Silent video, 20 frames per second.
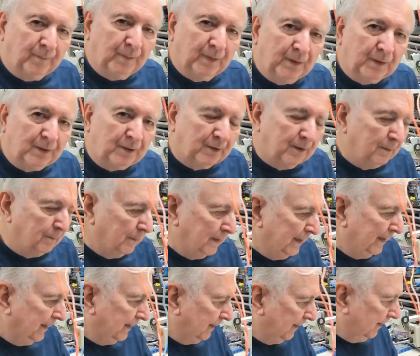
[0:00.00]
They're stripped
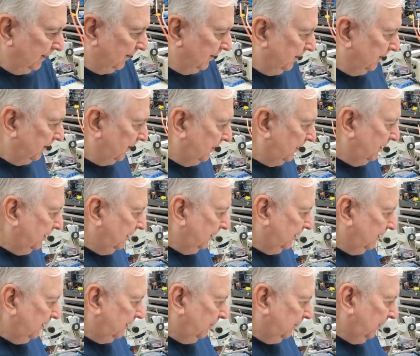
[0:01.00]
back. Let's
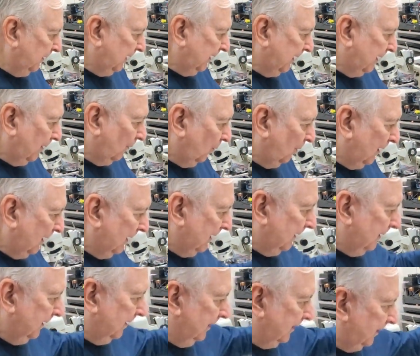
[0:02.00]
just pick out a wire
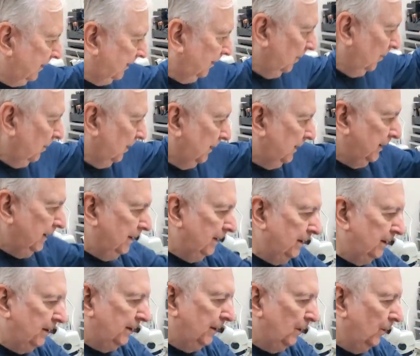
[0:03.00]
here. Let's go with
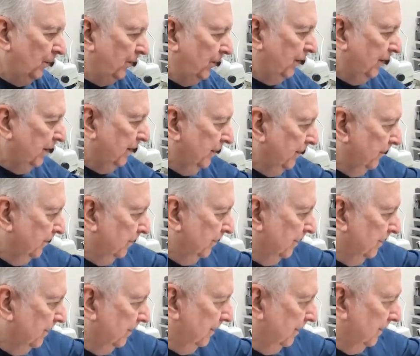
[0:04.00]
the new.
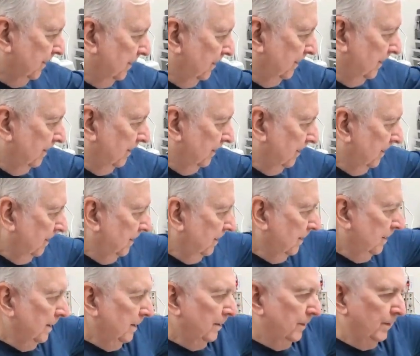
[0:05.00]

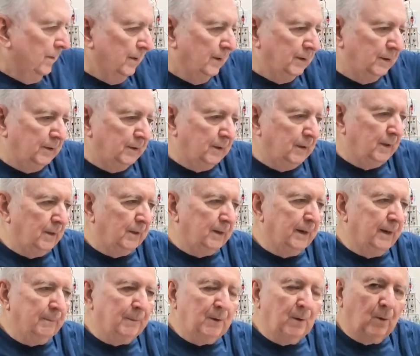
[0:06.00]
This is a
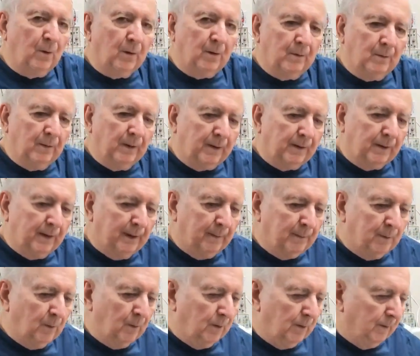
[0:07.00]
lamp cord, regular
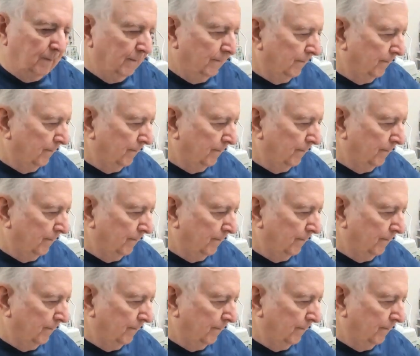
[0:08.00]
lamp cord,